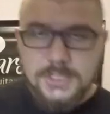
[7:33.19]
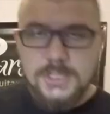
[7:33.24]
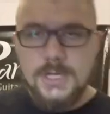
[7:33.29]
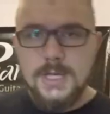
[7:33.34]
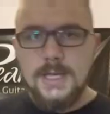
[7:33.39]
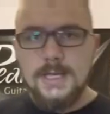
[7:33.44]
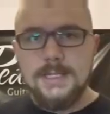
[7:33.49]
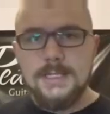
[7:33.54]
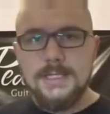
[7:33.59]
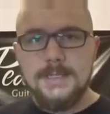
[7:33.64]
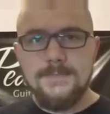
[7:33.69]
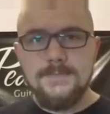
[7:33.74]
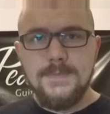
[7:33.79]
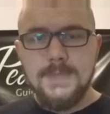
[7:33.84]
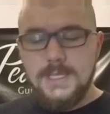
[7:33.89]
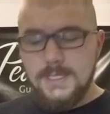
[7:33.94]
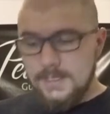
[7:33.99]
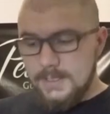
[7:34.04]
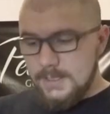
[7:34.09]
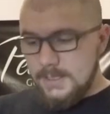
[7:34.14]
shiny,
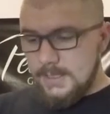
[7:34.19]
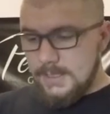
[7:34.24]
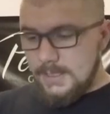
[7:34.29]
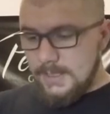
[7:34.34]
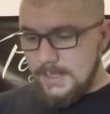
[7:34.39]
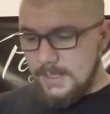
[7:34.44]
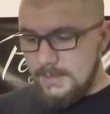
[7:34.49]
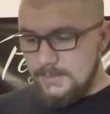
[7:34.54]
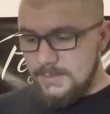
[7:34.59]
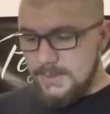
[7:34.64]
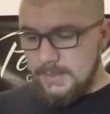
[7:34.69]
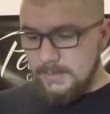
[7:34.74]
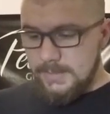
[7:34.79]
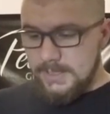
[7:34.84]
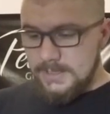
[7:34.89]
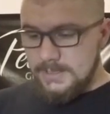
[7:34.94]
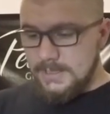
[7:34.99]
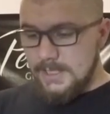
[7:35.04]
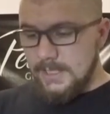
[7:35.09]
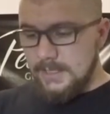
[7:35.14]
so I'm
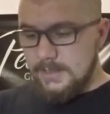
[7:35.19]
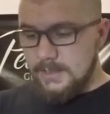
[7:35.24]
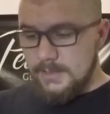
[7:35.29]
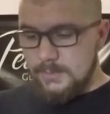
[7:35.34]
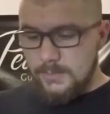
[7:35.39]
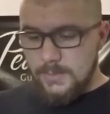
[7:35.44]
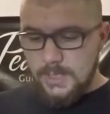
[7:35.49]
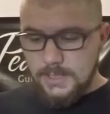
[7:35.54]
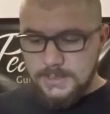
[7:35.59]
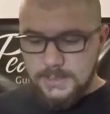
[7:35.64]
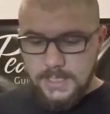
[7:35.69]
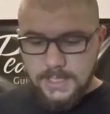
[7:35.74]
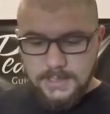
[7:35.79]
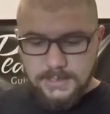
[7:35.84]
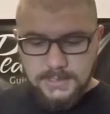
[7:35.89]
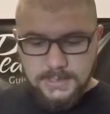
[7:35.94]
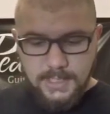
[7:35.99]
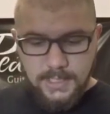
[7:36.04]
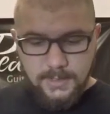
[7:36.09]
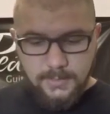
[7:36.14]
going to take the
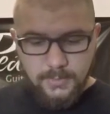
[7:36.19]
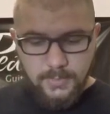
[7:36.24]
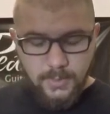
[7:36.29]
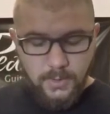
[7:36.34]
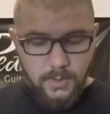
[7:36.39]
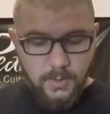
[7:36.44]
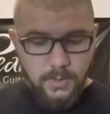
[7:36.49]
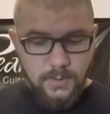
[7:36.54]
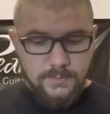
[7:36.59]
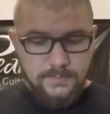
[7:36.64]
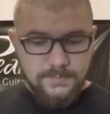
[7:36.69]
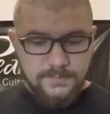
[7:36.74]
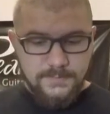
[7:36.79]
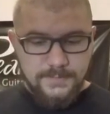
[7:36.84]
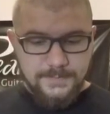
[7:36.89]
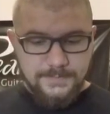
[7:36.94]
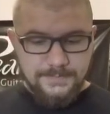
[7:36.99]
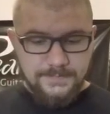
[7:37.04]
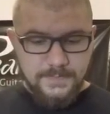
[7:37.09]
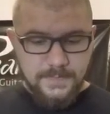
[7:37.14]
masking tape off
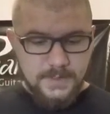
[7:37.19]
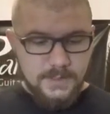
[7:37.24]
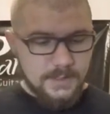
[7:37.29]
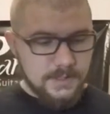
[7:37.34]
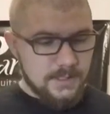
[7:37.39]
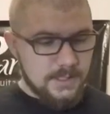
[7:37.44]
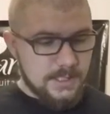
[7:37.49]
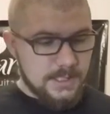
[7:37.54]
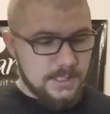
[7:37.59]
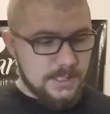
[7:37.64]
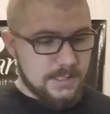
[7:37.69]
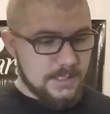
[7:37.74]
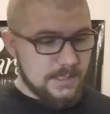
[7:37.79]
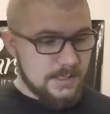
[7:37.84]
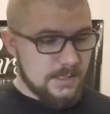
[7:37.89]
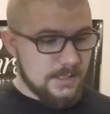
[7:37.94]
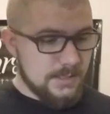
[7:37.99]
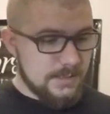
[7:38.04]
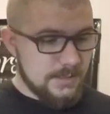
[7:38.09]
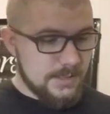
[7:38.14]

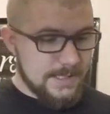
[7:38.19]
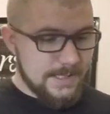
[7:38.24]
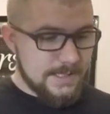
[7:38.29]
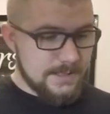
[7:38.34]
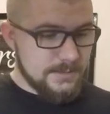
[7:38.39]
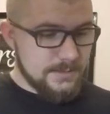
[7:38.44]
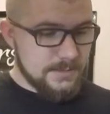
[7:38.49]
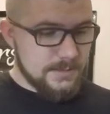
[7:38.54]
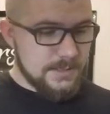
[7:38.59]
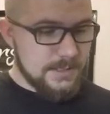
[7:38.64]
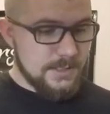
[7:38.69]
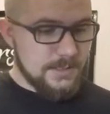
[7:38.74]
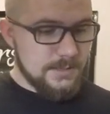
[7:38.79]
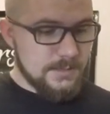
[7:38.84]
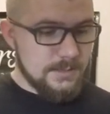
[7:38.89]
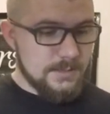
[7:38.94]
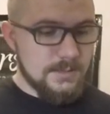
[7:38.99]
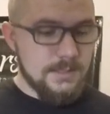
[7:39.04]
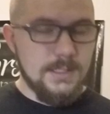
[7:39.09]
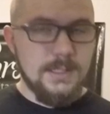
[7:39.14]
and
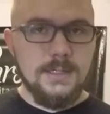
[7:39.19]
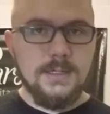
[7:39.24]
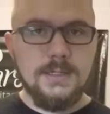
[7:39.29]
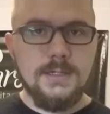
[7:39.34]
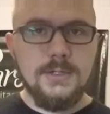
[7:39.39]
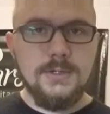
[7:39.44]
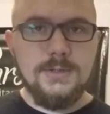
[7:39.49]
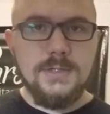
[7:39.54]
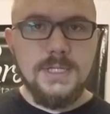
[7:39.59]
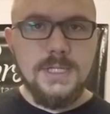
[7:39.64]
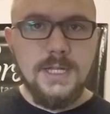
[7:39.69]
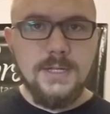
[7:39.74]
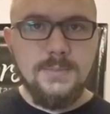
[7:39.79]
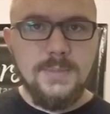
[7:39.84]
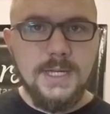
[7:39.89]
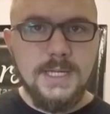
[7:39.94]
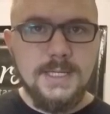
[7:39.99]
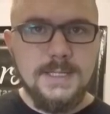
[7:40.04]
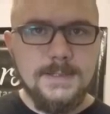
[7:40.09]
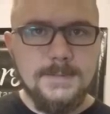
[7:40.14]
then glue the nut
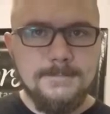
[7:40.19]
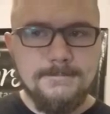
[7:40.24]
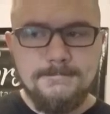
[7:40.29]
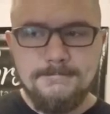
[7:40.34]
back in.